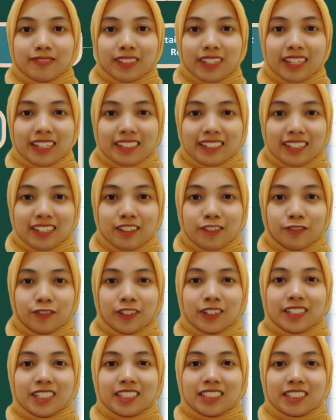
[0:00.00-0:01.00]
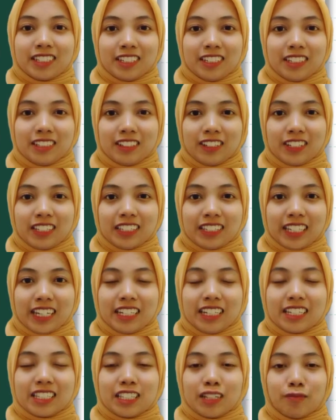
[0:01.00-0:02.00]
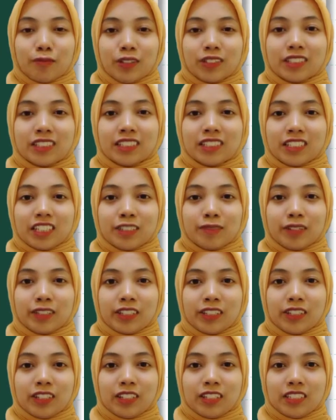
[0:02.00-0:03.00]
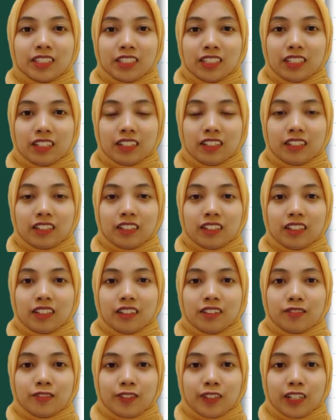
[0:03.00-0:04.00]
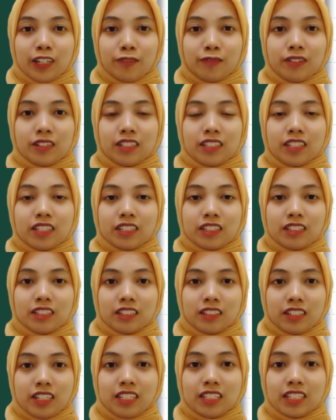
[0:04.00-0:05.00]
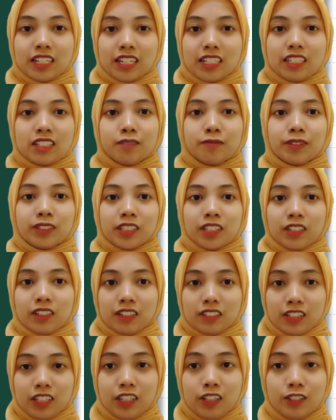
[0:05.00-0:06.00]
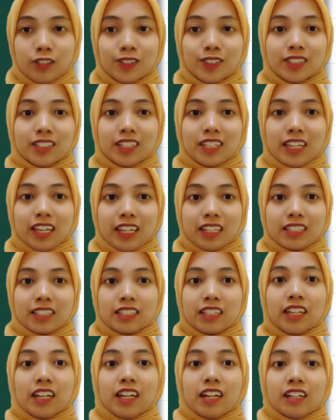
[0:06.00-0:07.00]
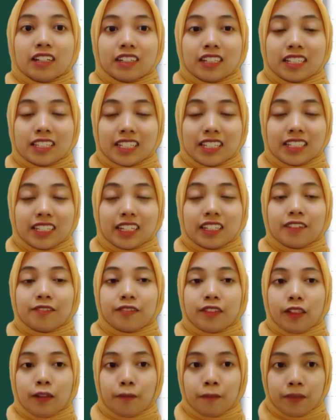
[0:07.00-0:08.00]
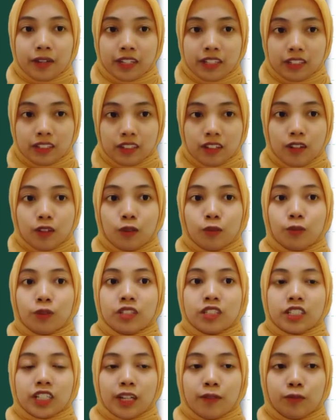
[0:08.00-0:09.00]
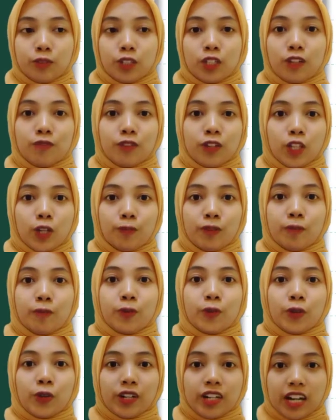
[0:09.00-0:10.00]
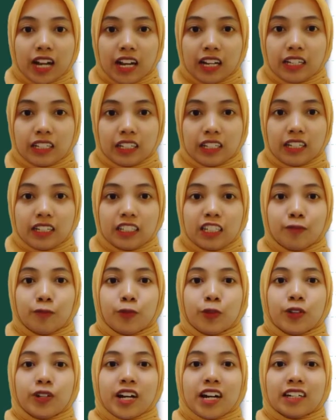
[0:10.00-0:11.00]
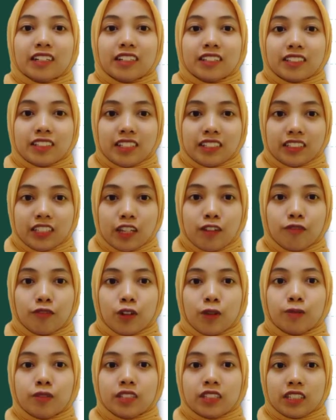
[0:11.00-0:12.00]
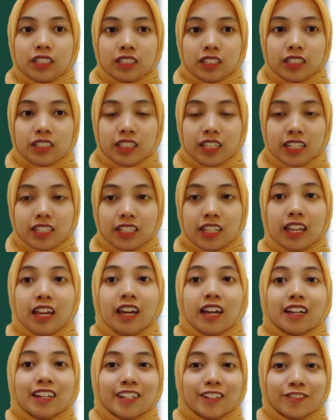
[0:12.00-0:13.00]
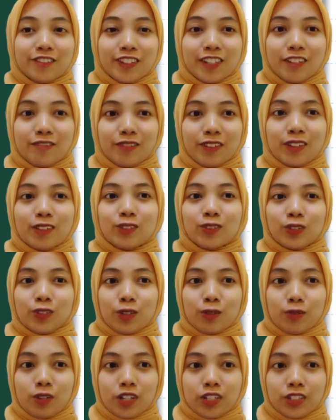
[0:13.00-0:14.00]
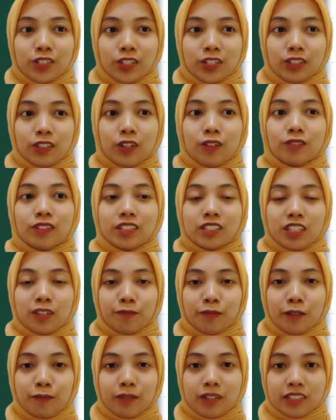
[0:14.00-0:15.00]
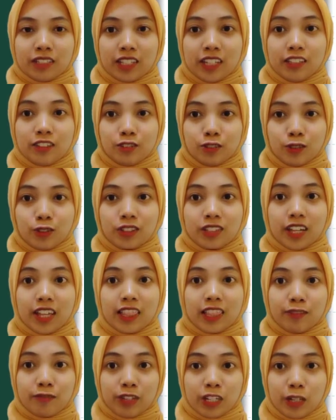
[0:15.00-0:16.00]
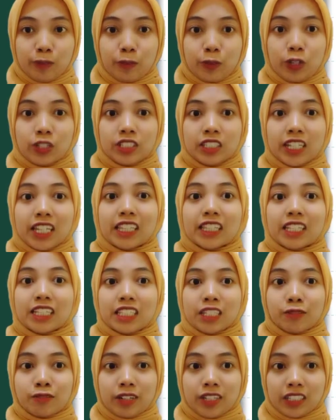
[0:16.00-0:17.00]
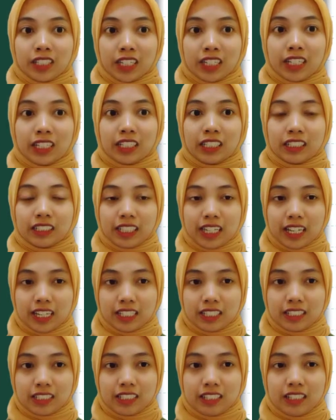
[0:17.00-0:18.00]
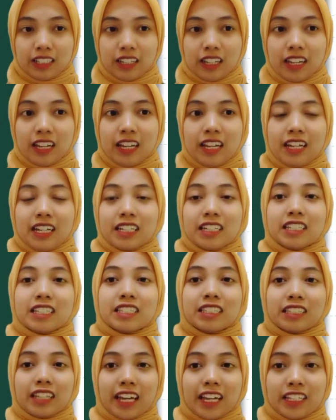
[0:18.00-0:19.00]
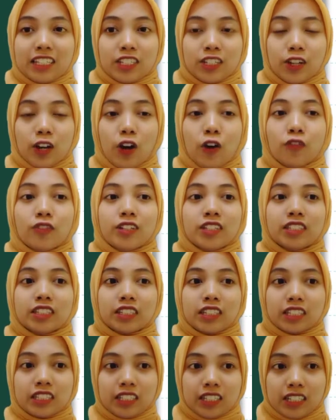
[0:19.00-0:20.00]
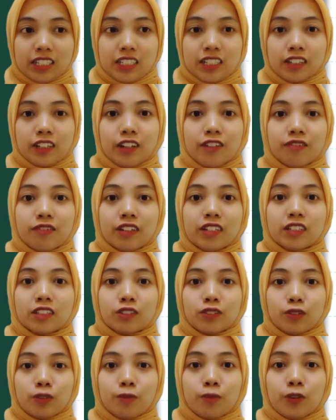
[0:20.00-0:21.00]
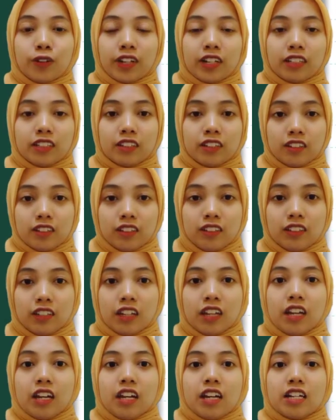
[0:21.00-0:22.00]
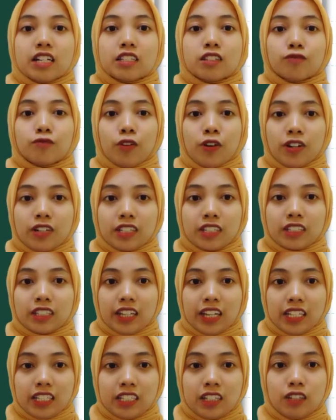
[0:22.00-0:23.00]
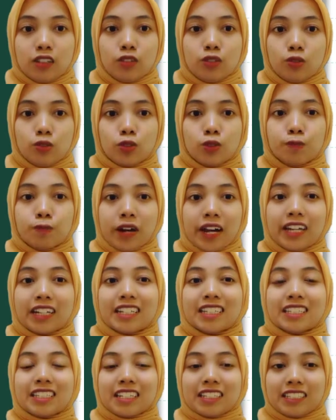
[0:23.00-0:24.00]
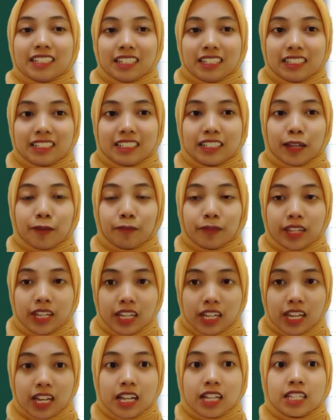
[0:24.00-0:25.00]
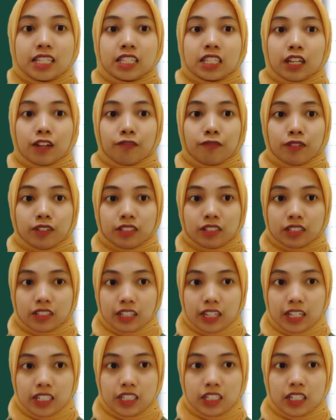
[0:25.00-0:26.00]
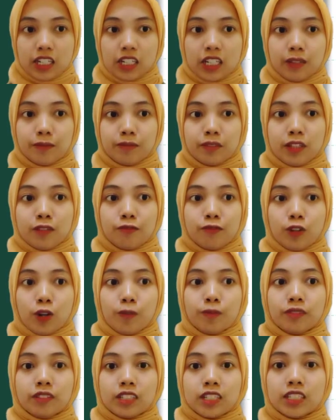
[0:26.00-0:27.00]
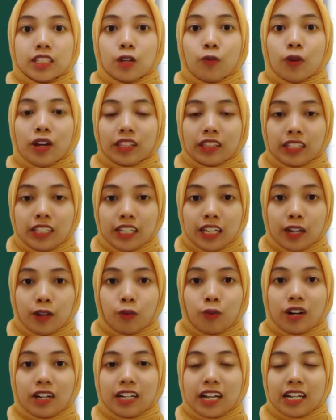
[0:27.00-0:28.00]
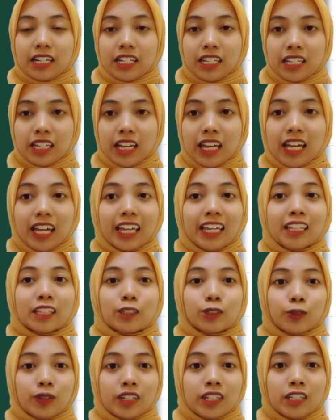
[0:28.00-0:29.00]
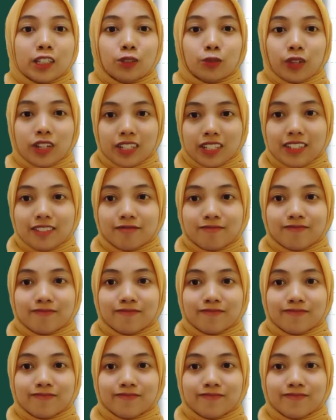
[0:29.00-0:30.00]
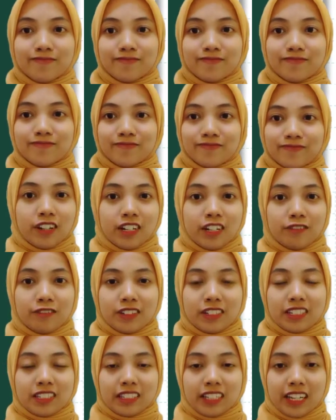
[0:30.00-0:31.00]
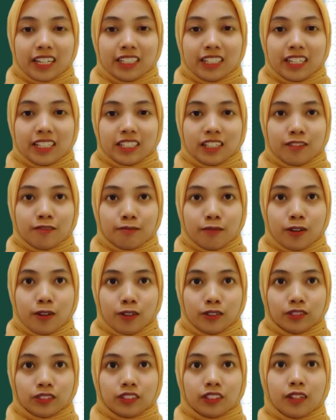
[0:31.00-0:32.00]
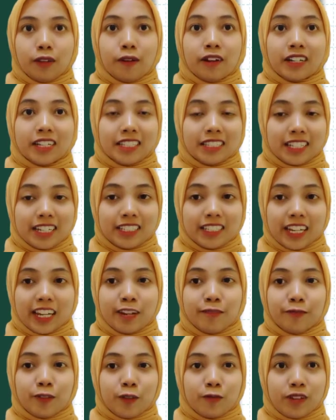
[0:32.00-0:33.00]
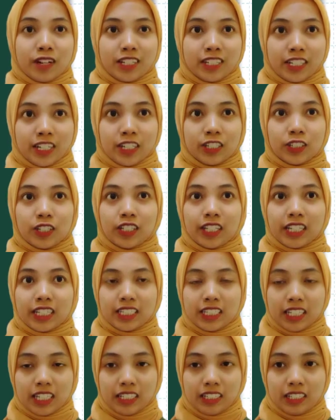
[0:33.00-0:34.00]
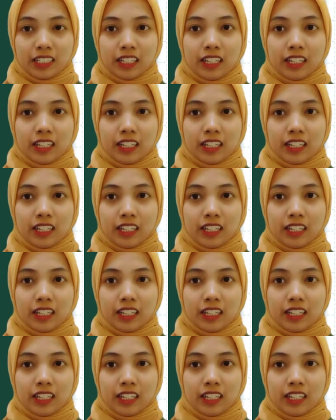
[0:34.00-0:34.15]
And then for the third content is about research methodology. For the first is the research methodology used is research and development, which aim to develop a product. The product resulting from this research is developing student worksheet of the simple past tense through scientific approach in teaching writing written text. The stage of this research refers to Brook and Gall. As for the stage used by researchers, namely 7 stage adapted from Trisnawati and Wardani in 2020. For the first stage is about research and information collection.